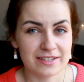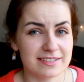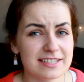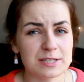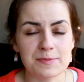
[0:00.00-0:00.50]

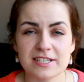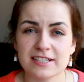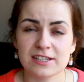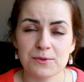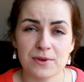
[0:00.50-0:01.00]
this is
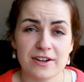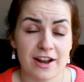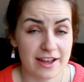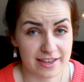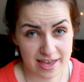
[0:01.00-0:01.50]
basically where
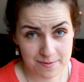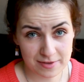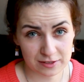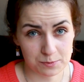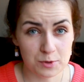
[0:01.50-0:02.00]
I am
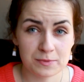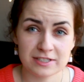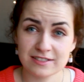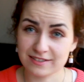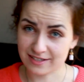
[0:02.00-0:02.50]
at the
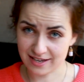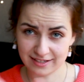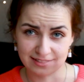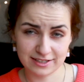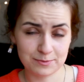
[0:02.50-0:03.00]
moment.
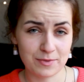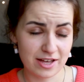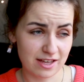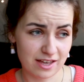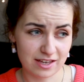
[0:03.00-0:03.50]
I did
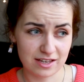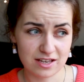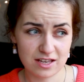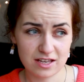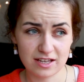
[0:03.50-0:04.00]
my
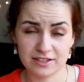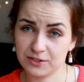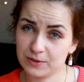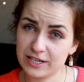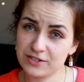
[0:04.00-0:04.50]

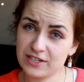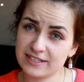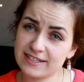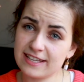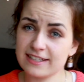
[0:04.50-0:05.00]

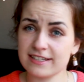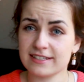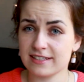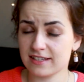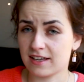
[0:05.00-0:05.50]
undergraduate studies,
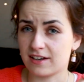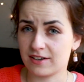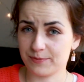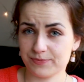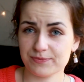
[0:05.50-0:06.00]

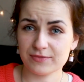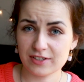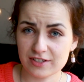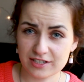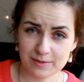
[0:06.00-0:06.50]

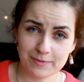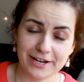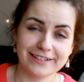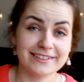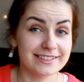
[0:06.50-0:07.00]
year in
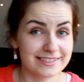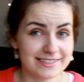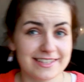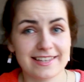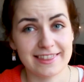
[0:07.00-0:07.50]
practice,
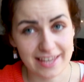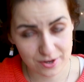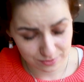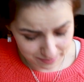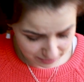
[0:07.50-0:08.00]
and
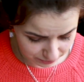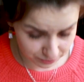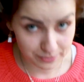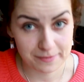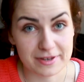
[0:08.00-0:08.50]
now about to
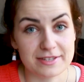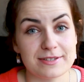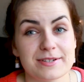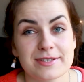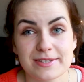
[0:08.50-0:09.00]
do my
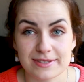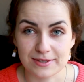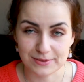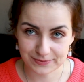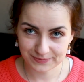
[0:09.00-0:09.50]
master's.
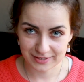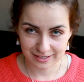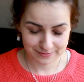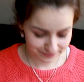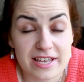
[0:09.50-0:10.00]
So
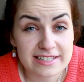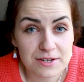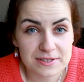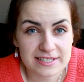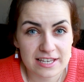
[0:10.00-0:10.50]
yeah, as I
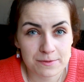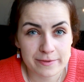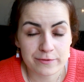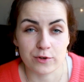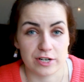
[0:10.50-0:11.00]
was saying
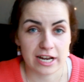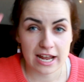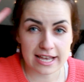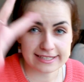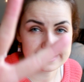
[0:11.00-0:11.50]
before,
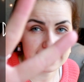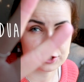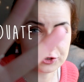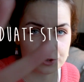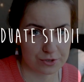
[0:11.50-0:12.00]

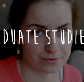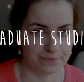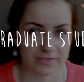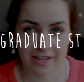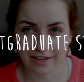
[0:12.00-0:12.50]
stage 2,
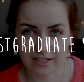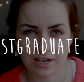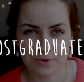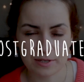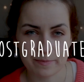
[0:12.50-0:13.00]

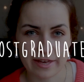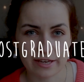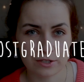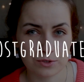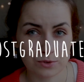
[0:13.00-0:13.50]
going
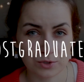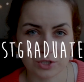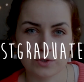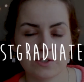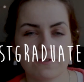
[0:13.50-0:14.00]
back to
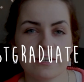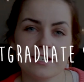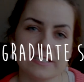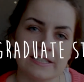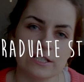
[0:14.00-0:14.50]

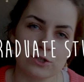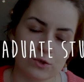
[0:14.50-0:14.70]
university